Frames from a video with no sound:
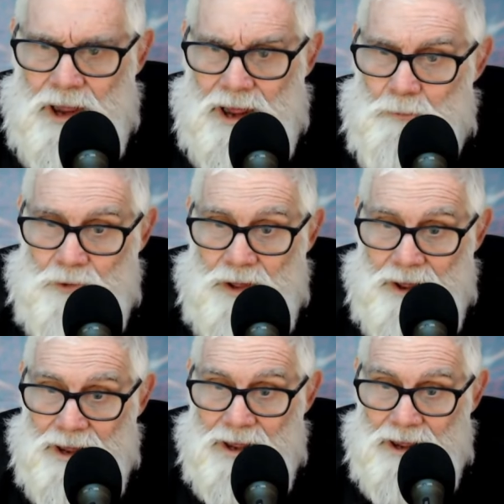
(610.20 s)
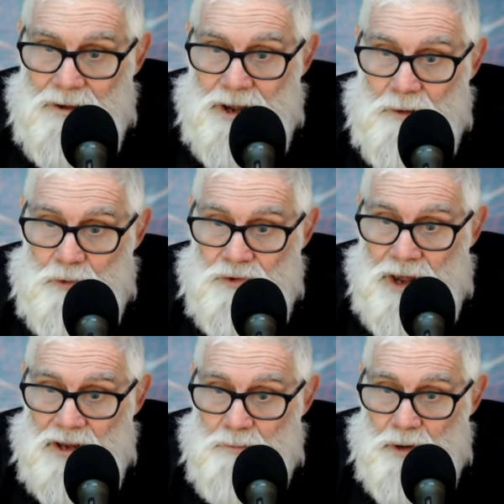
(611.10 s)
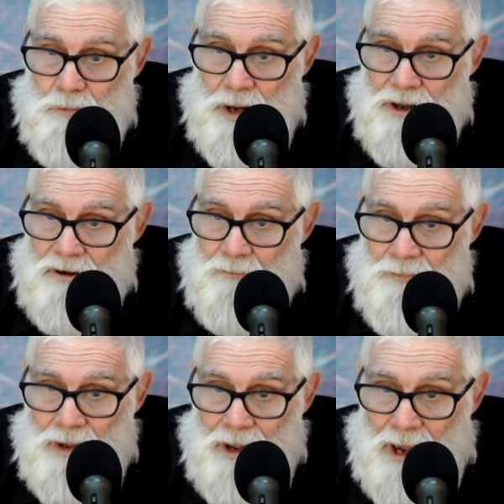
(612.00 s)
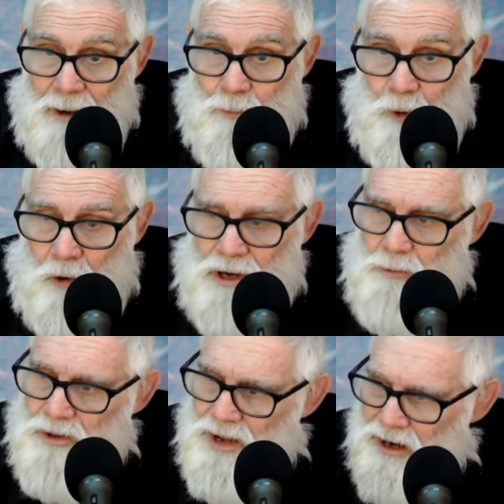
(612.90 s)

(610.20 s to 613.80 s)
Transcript: they was it, it, it, was nothing but blood. And Brody with that